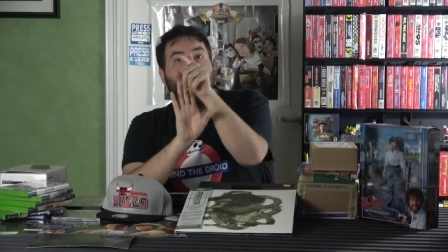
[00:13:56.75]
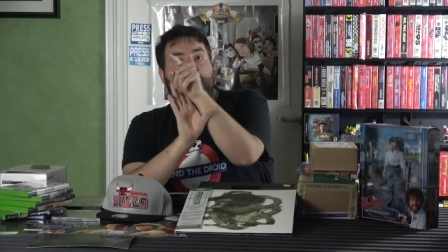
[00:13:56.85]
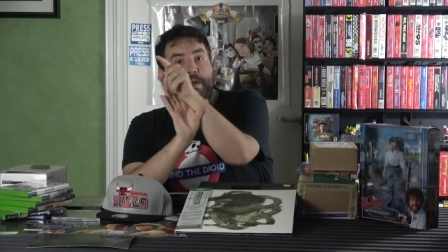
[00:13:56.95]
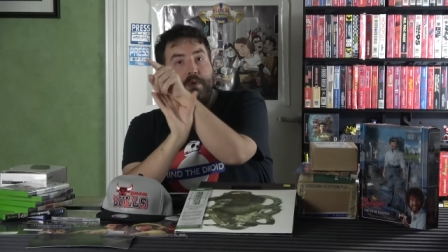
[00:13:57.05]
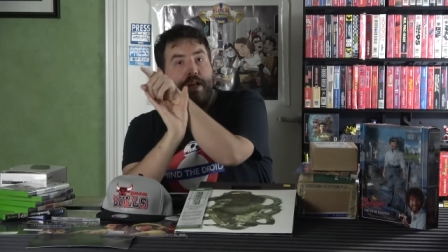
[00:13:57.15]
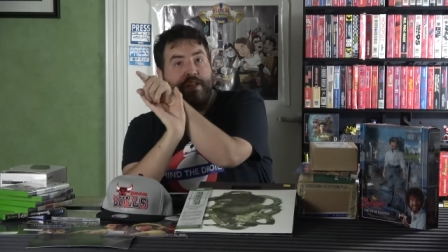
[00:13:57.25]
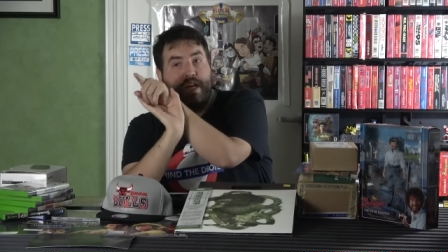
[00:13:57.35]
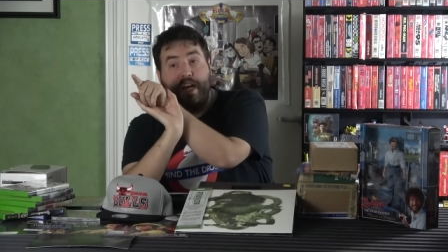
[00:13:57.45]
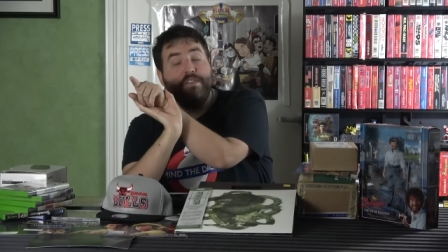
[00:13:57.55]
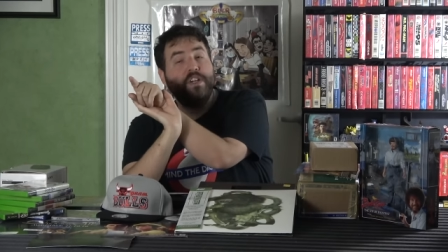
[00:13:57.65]
I went.
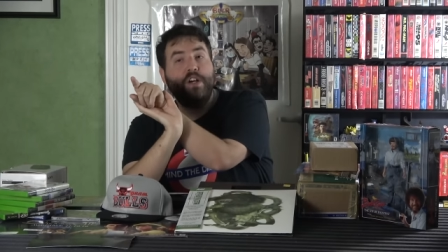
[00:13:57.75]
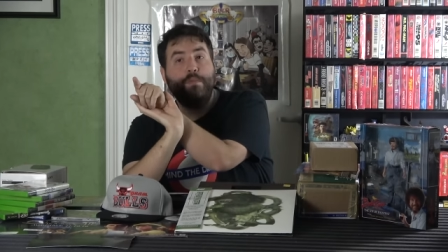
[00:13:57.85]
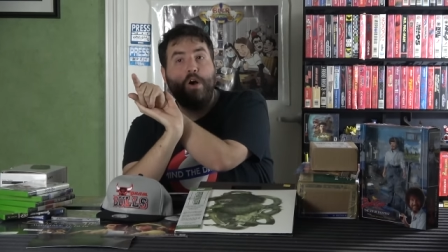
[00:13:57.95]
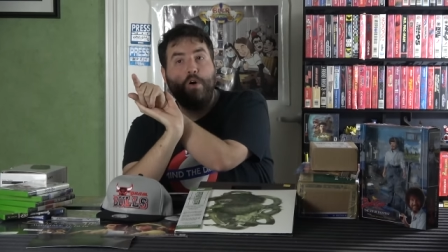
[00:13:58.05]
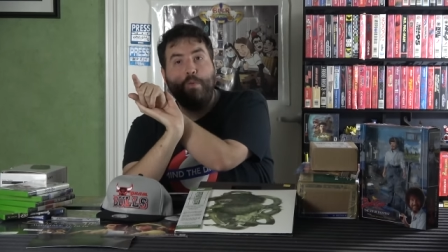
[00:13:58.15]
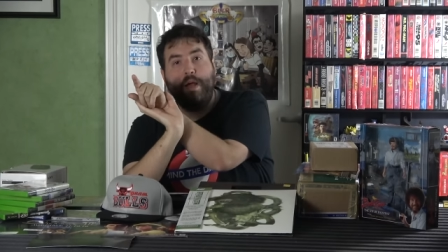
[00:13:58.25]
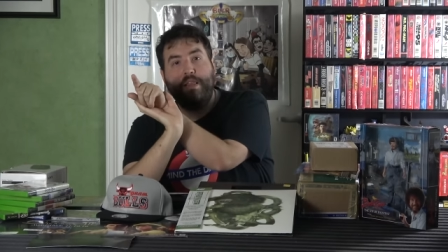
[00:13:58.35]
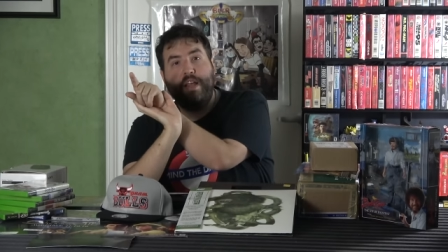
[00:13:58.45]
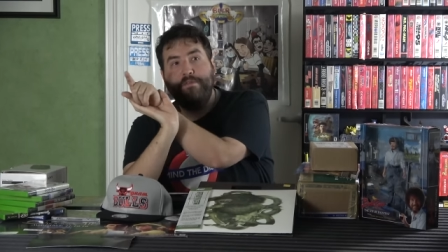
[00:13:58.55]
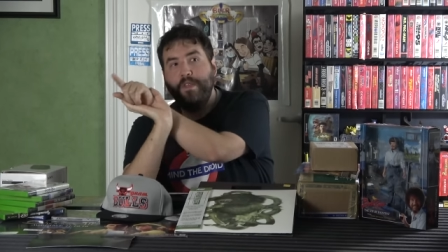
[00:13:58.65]
I didn't even come home. I
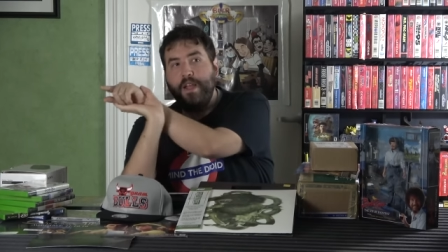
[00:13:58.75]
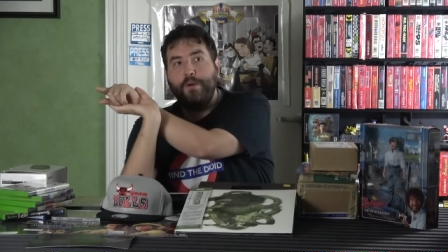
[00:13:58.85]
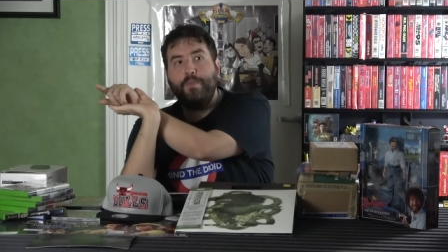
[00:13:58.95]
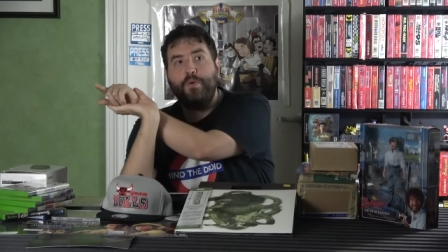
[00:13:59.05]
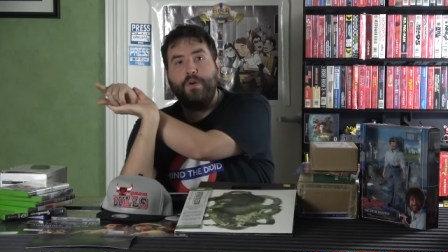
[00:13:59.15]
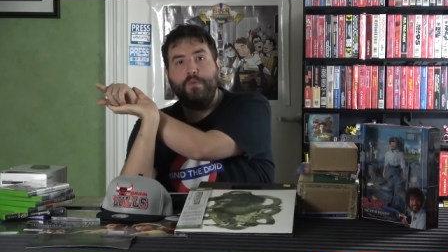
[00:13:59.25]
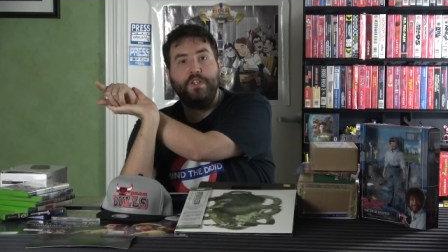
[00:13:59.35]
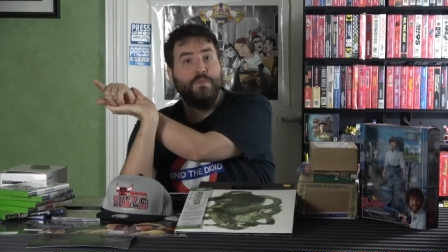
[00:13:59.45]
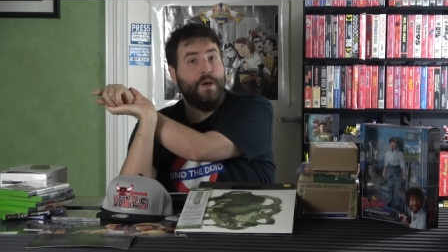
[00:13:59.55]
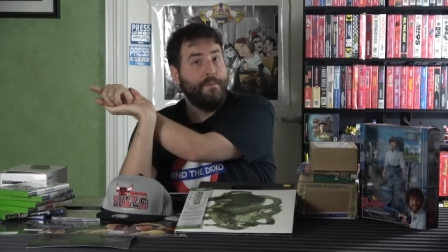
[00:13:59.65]
left the airport,
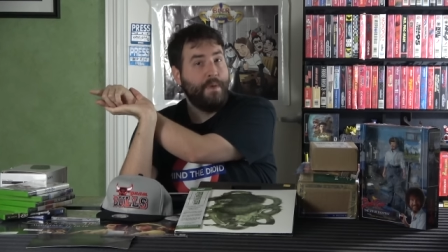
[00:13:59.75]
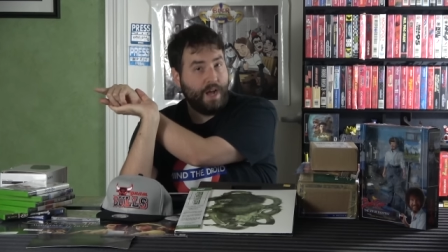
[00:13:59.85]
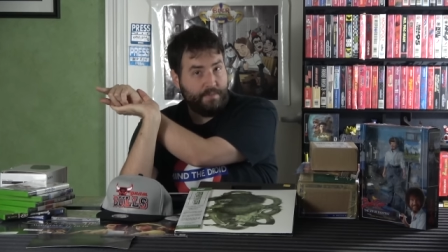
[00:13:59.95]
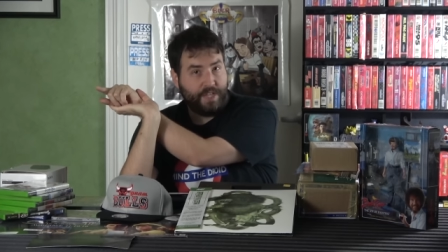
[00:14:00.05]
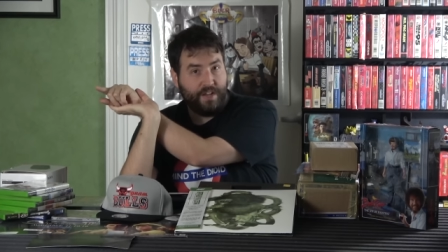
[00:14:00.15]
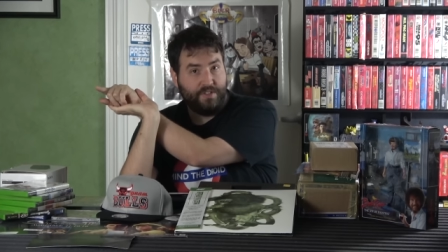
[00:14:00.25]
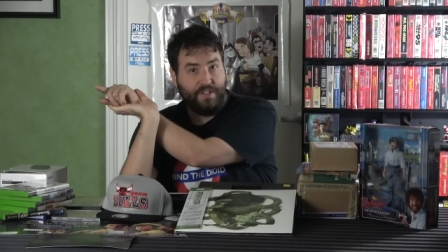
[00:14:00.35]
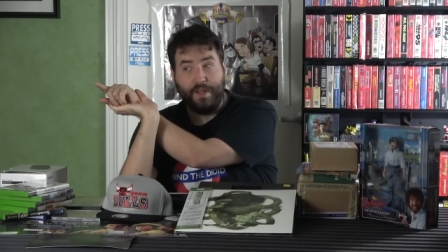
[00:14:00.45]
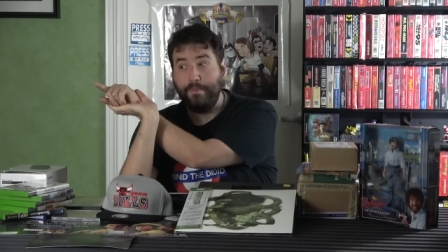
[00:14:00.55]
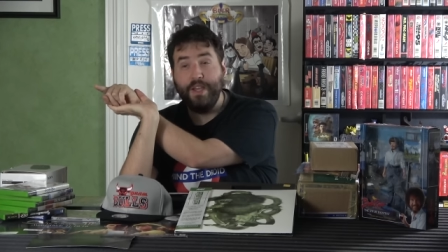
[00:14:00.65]
went to my mom's house
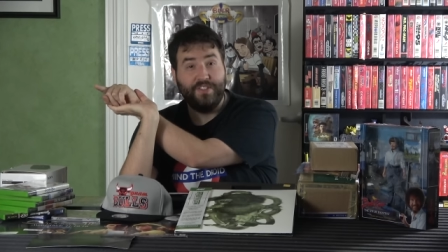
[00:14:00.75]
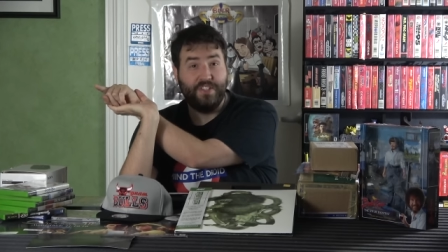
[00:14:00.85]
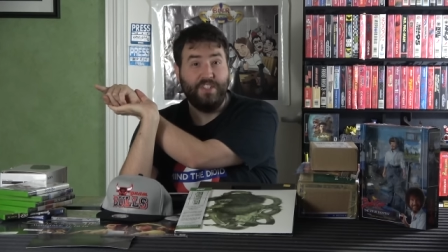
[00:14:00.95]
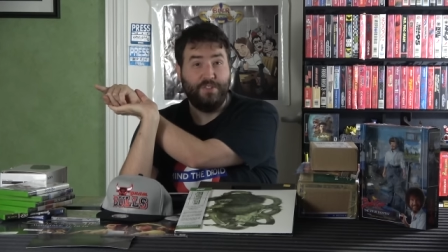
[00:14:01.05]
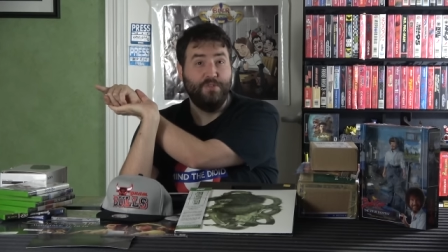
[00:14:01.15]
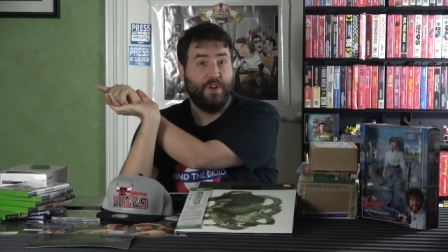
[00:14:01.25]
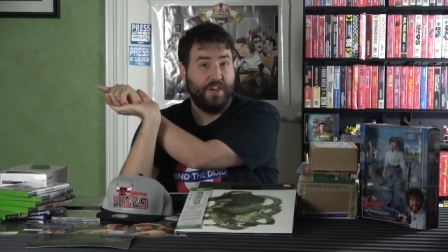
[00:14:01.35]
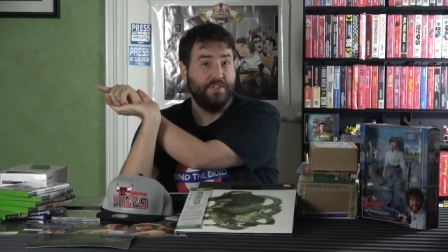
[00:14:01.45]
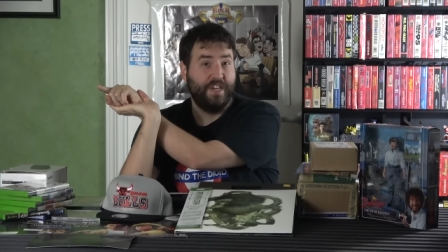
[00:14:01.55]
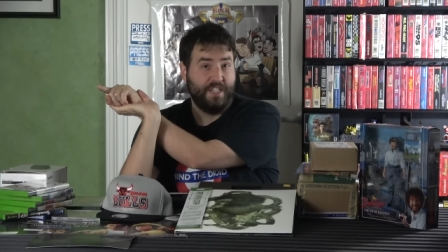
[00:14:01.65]
to like basically do
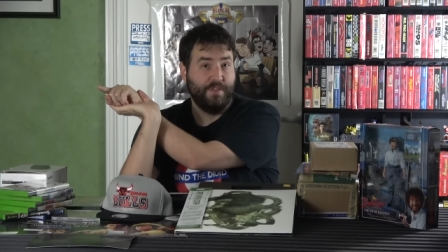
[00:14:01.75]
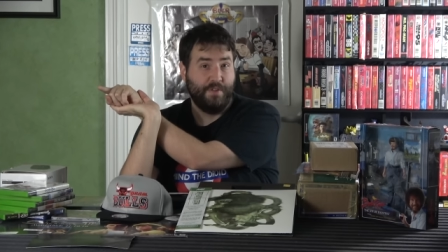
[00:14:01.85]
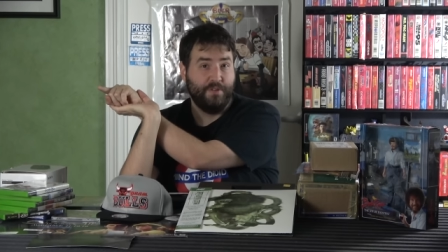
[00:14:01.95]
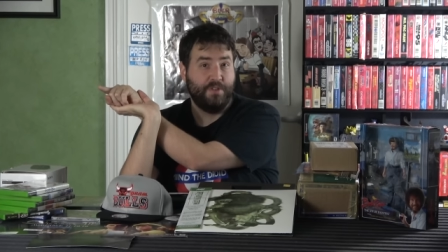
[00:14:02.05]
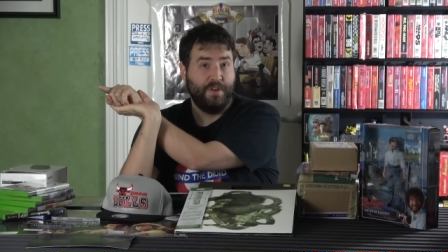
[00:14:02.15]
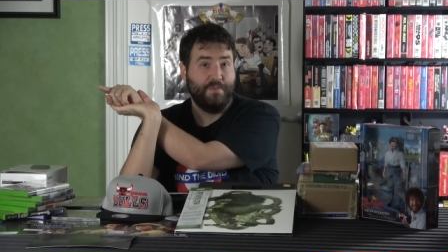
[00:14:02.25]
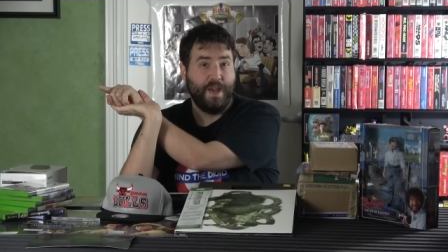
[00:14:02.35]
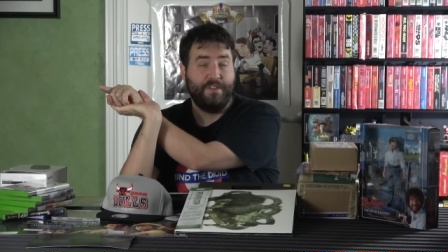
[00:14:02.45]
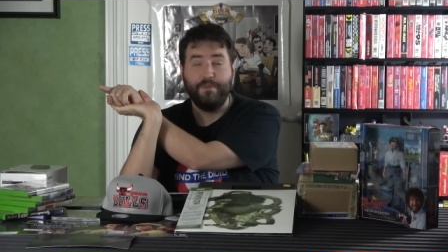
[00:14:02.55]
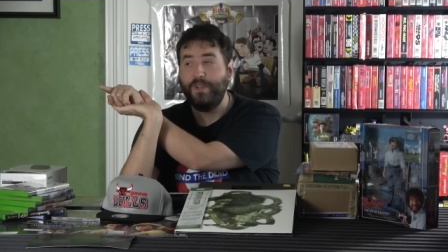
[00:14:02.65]
laundry as if I was straight
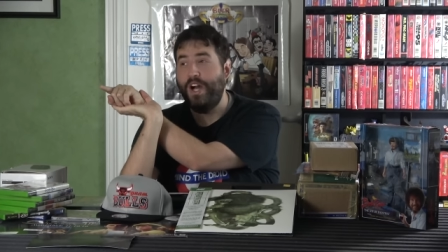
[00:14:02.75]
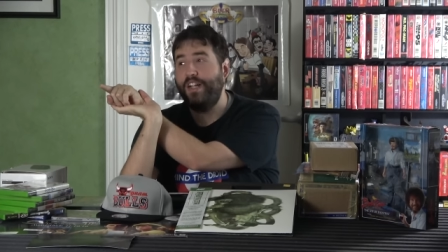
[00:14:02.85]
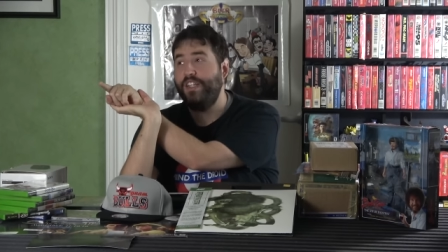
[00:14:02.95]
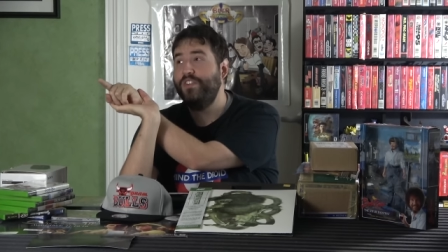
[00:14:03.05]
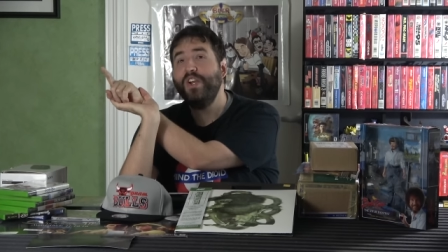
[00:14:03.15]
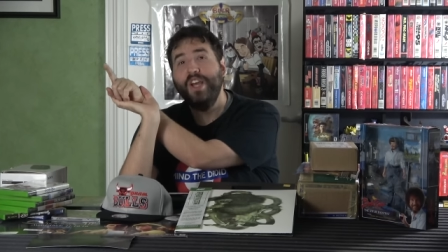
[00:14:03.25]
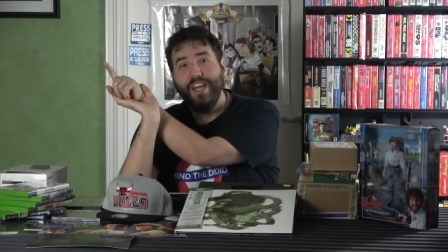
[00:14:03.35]
back from college,